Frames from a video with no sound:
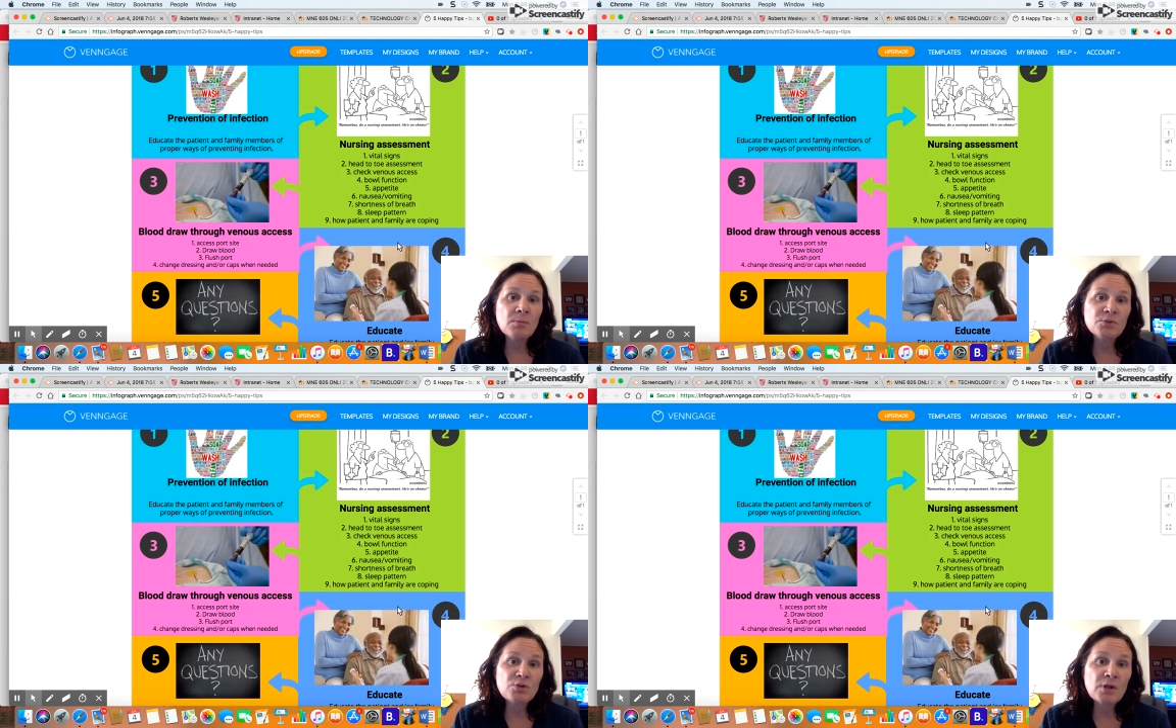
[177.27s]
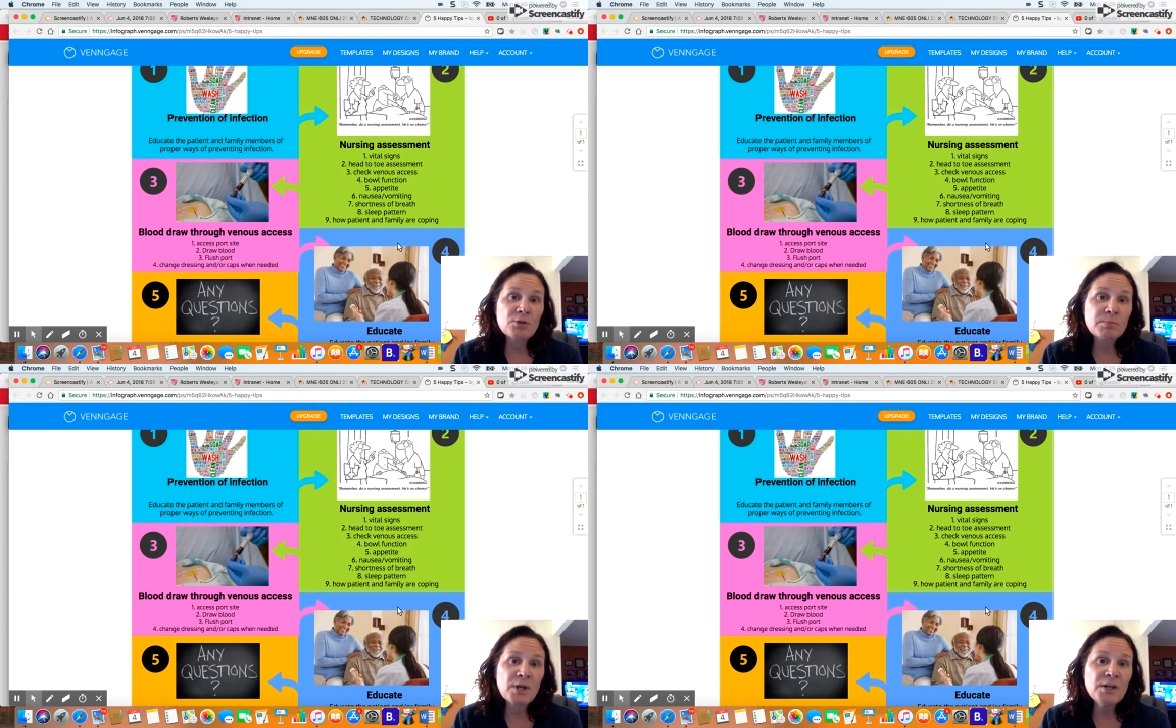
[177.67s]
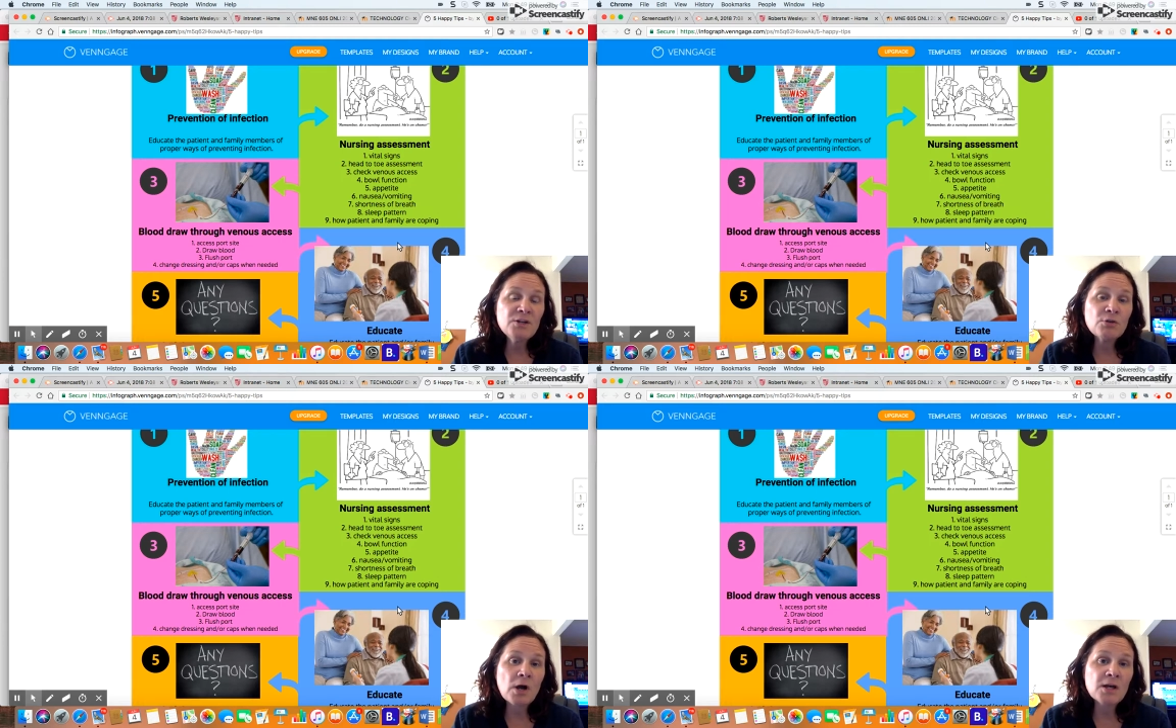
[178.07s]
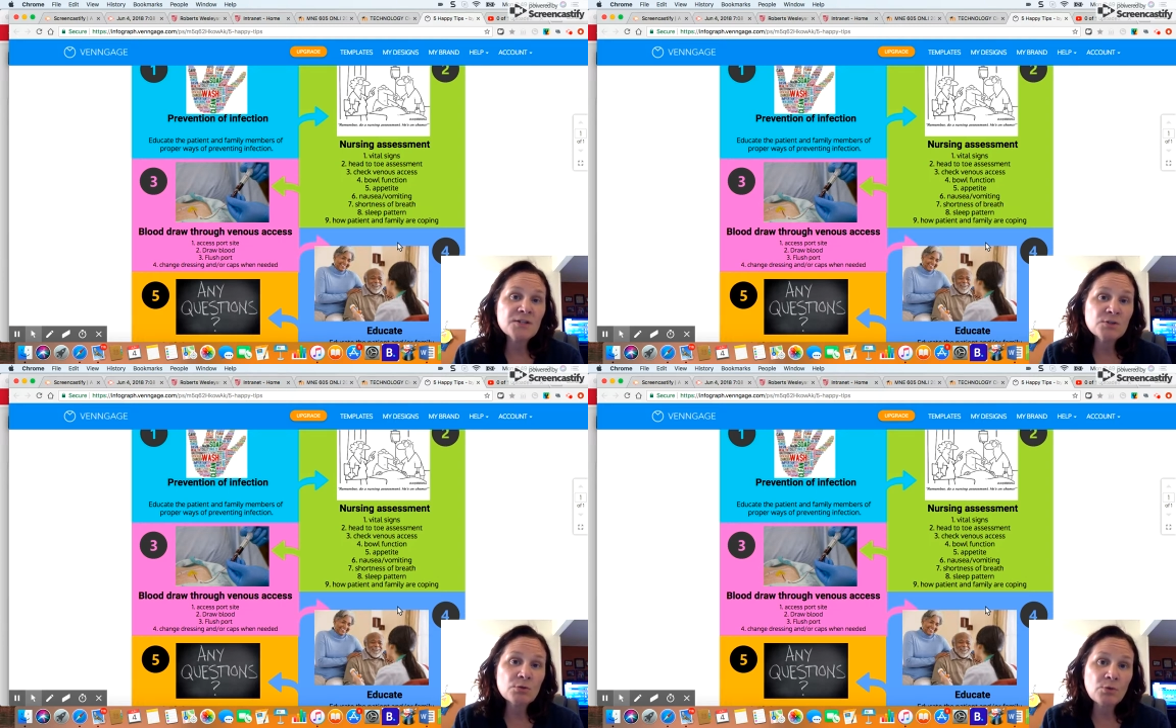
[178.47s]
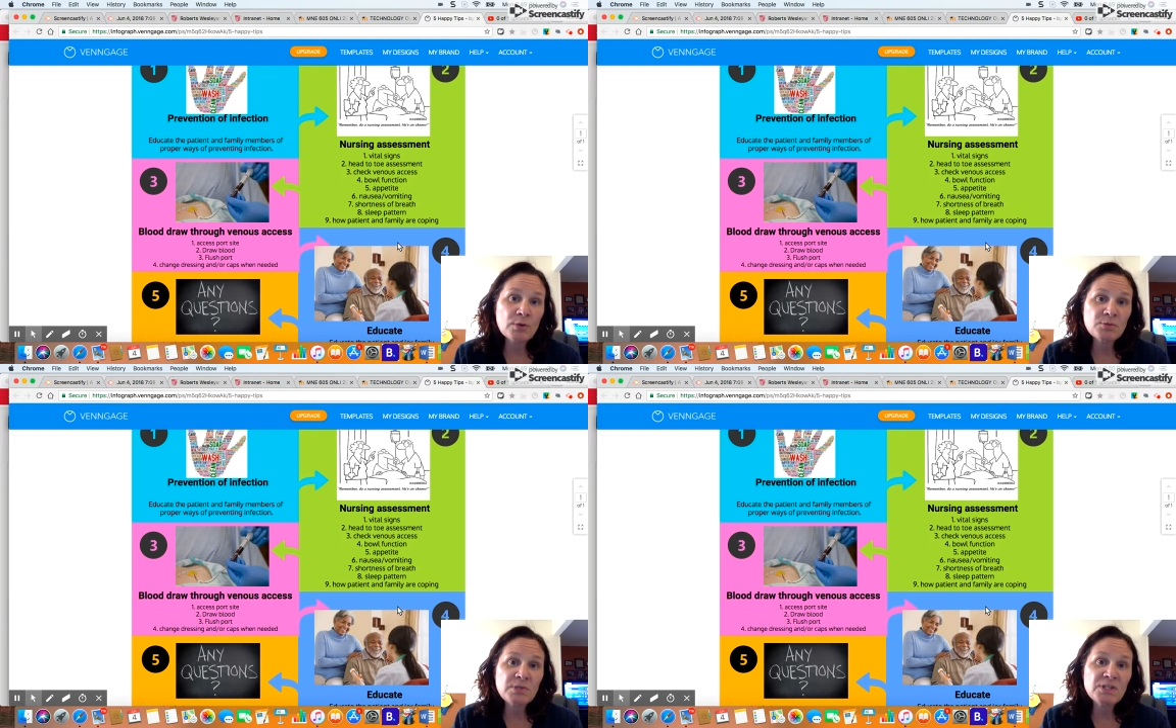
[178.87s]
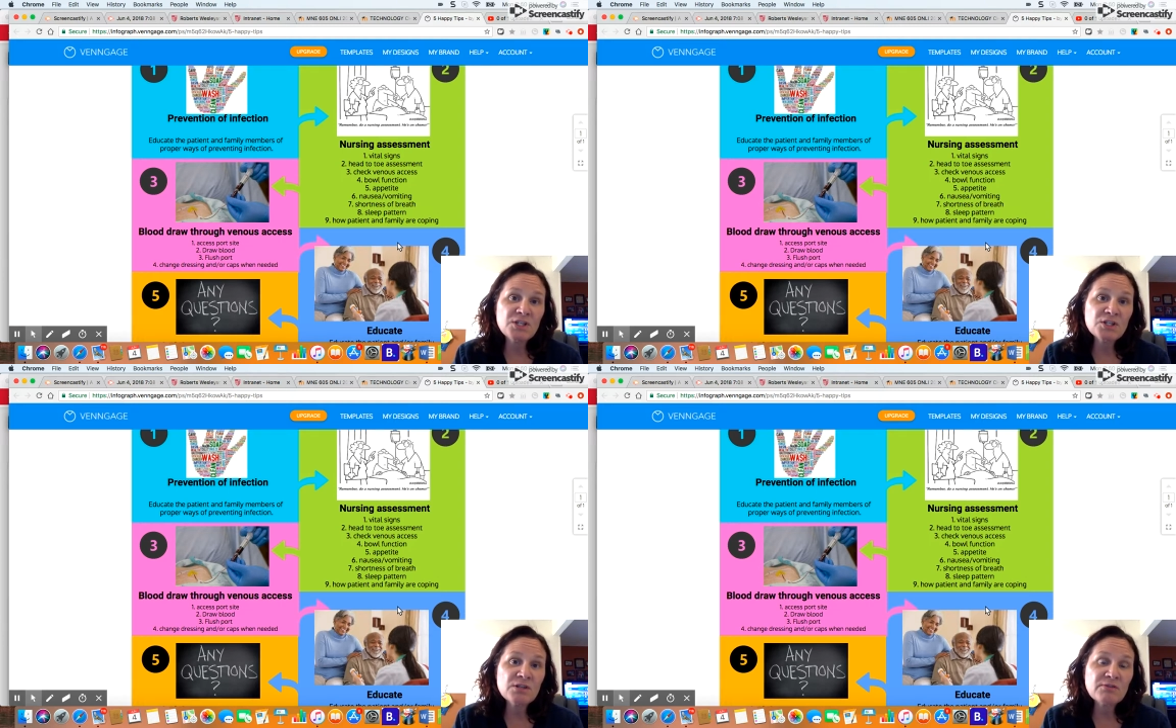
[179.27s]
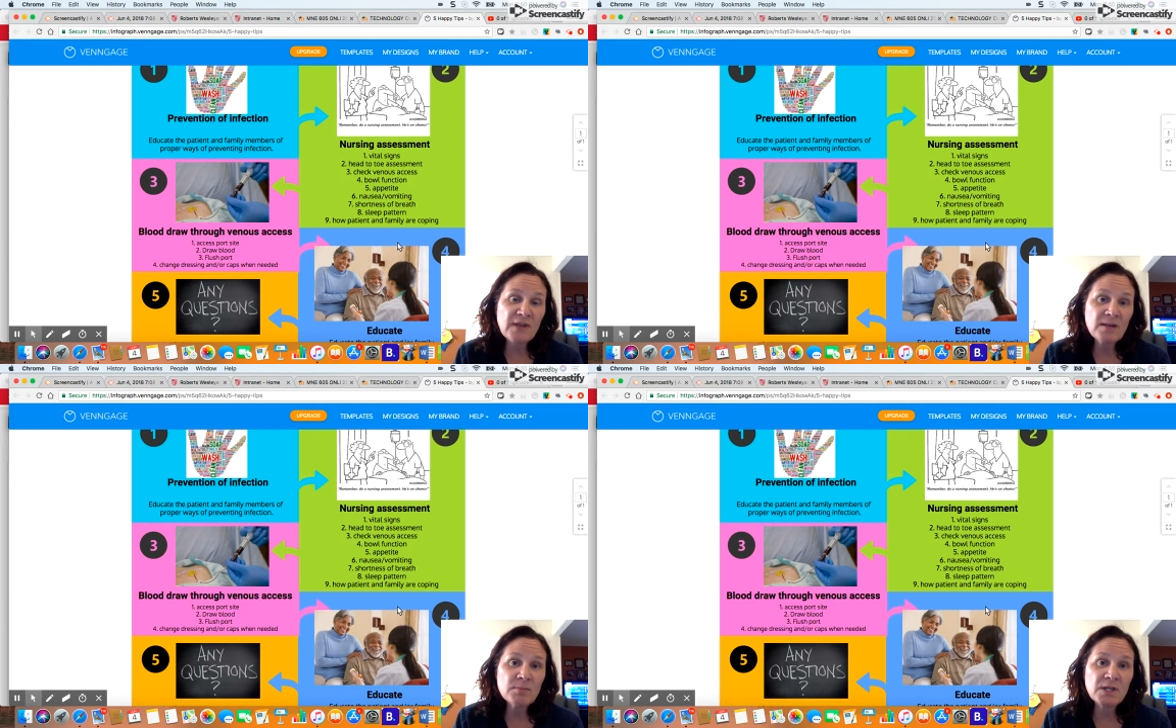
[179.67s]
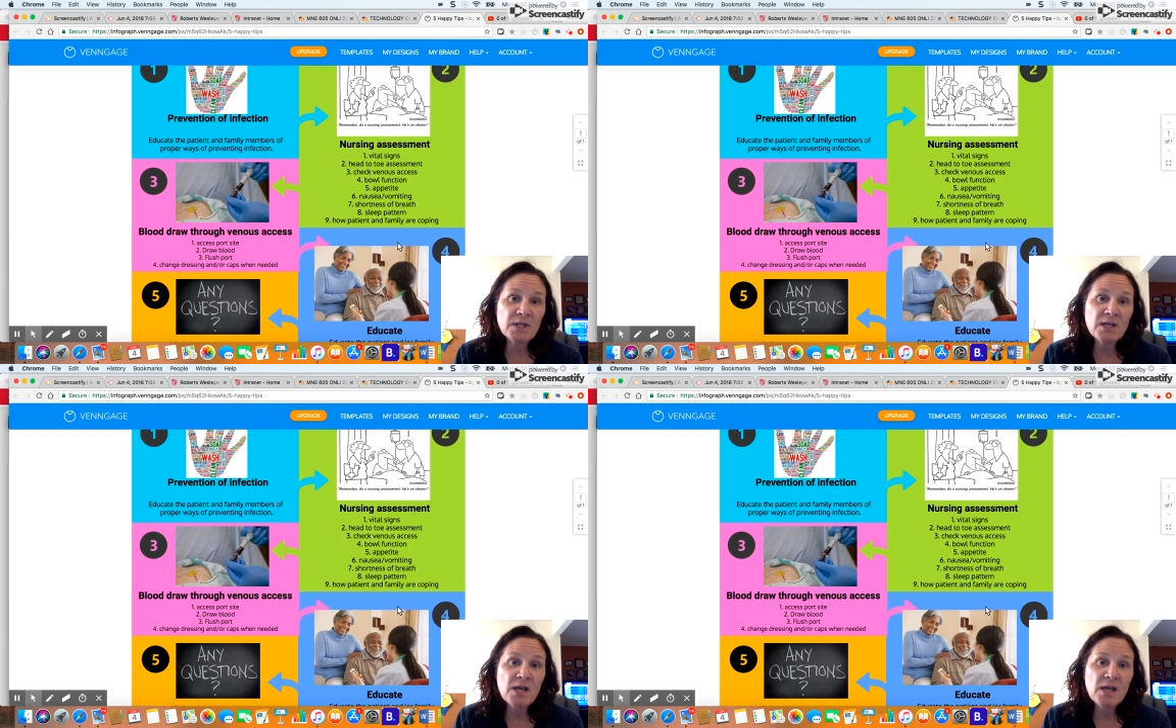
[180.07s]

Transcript: draw their blood, and you're also going to be teaching the family